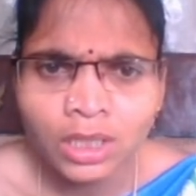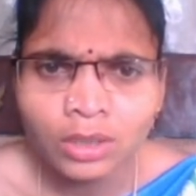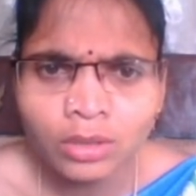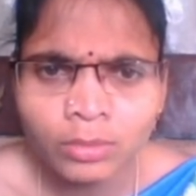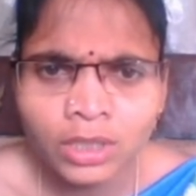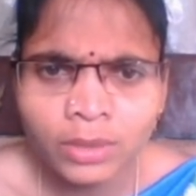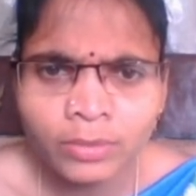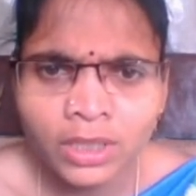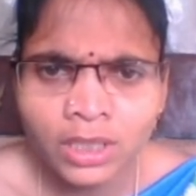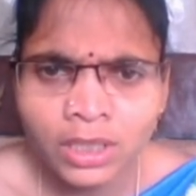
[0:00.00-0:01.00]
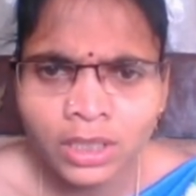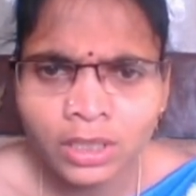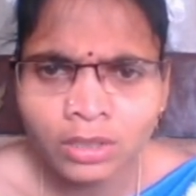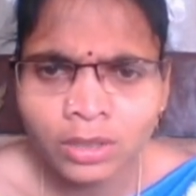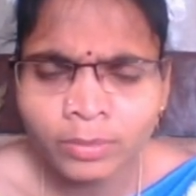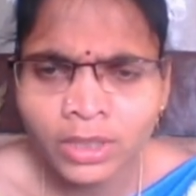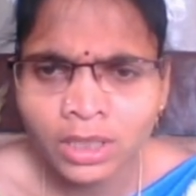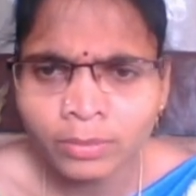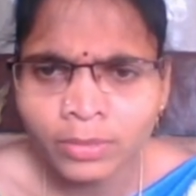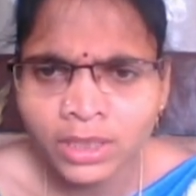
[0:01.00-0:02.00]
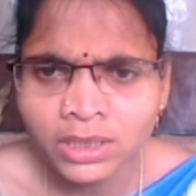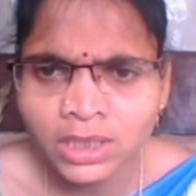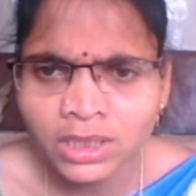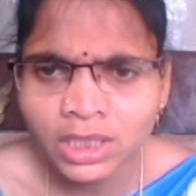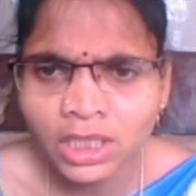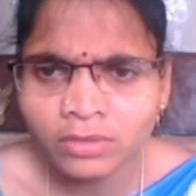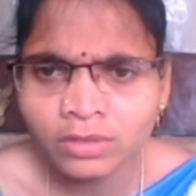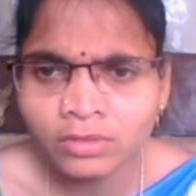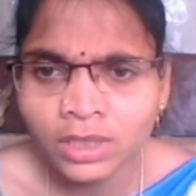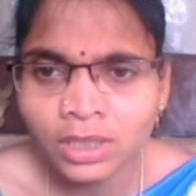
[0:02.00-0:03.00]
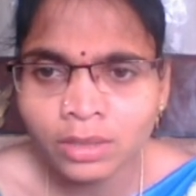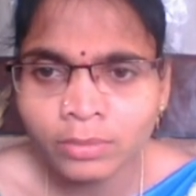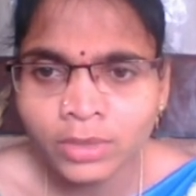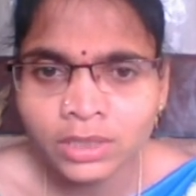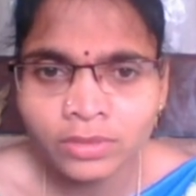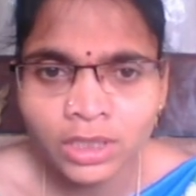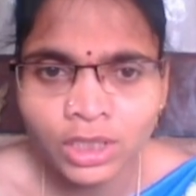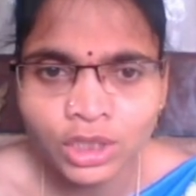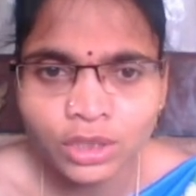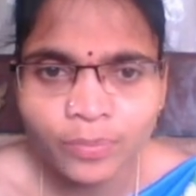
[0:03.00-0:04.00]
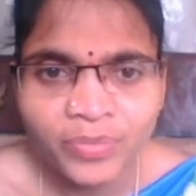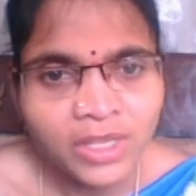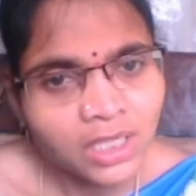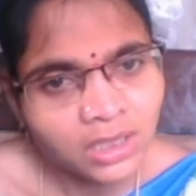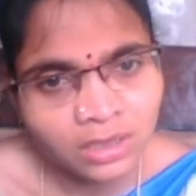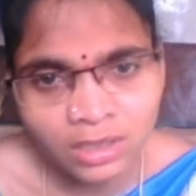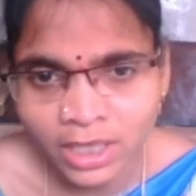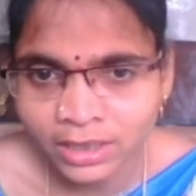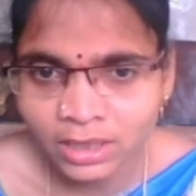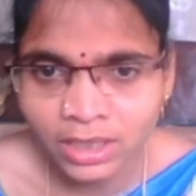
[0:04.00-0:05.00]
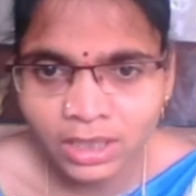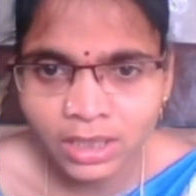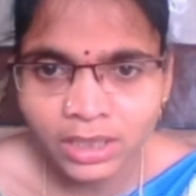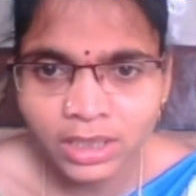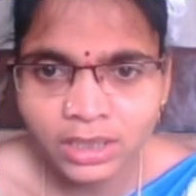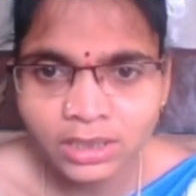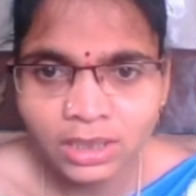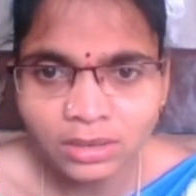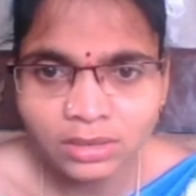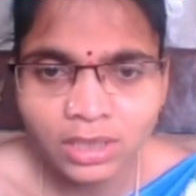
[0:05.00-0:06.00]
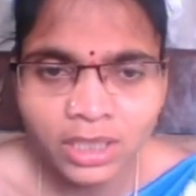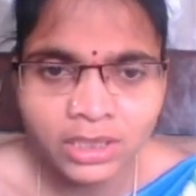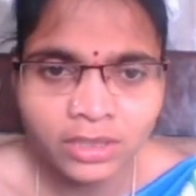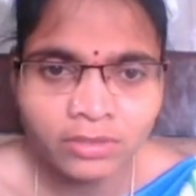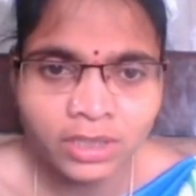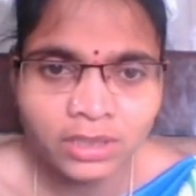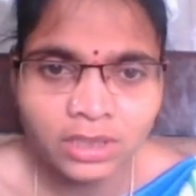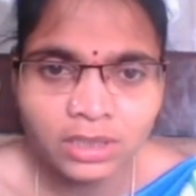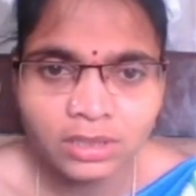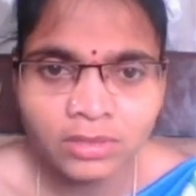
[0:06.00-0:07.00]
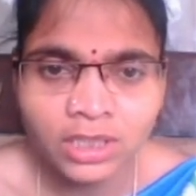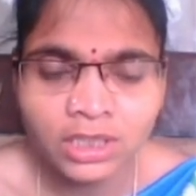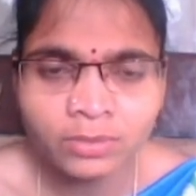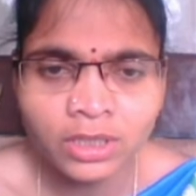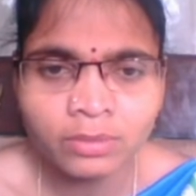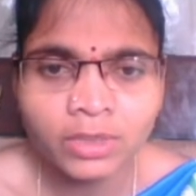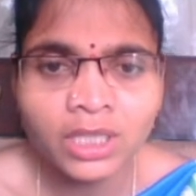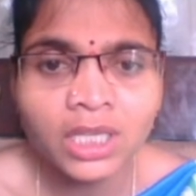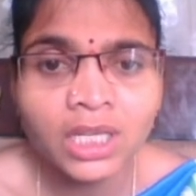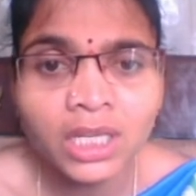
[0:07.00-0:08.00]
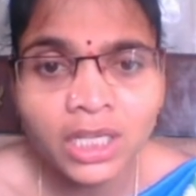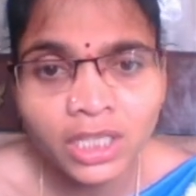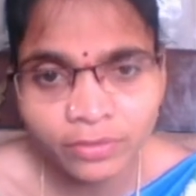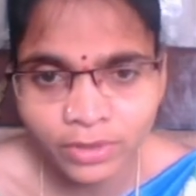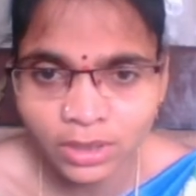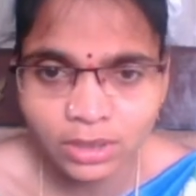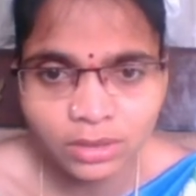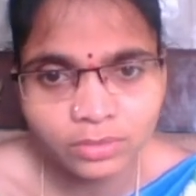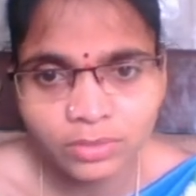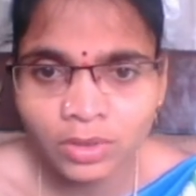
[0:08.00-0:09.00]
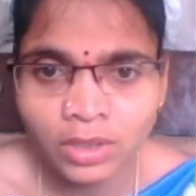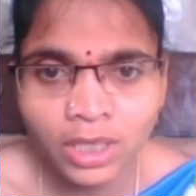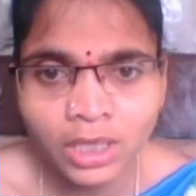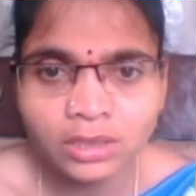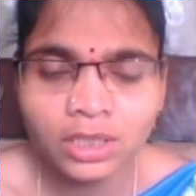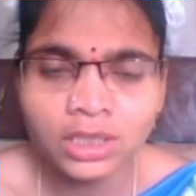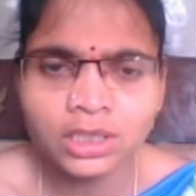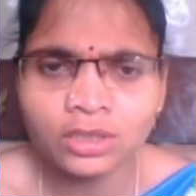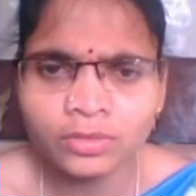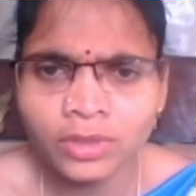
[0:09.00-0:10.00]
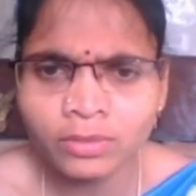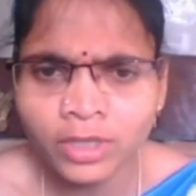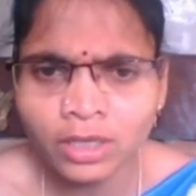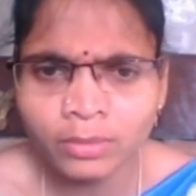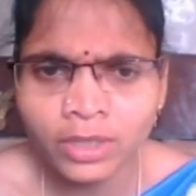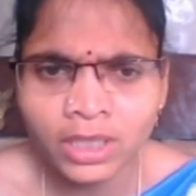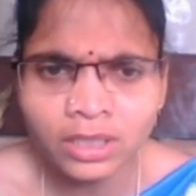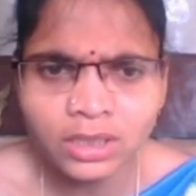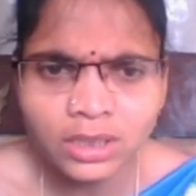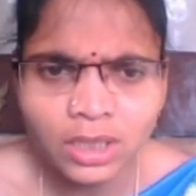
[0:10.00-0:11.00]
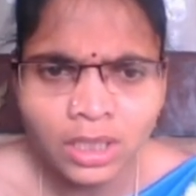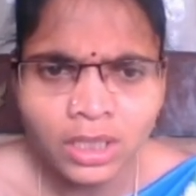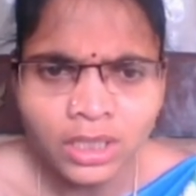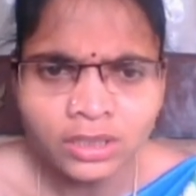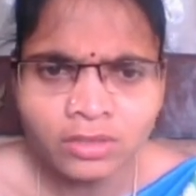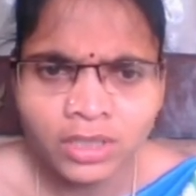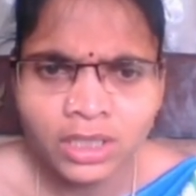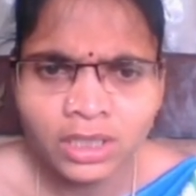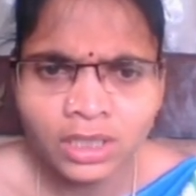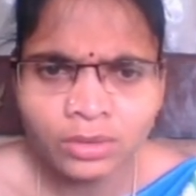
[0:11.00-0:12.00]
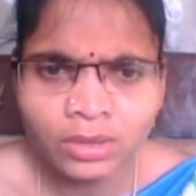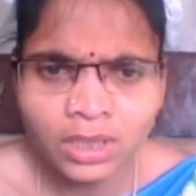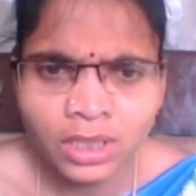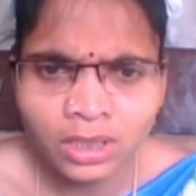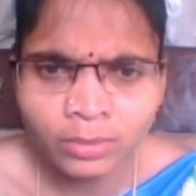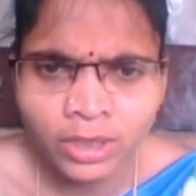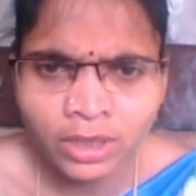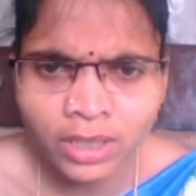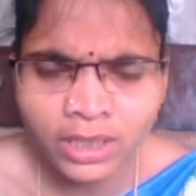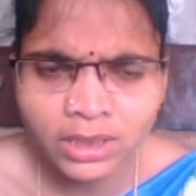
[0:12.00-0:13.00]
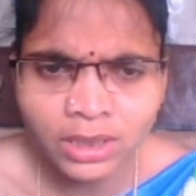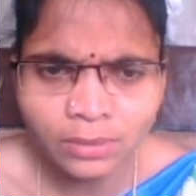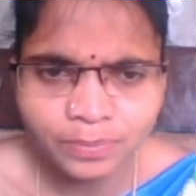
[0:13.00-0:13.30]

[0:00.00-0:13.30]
homoleptic and heteroleptic complexes give one complex for each. So lanthanide compaction consequences. What is meant by chelate effect? Okay. Next, from biomolecules. So write a note on amino acid.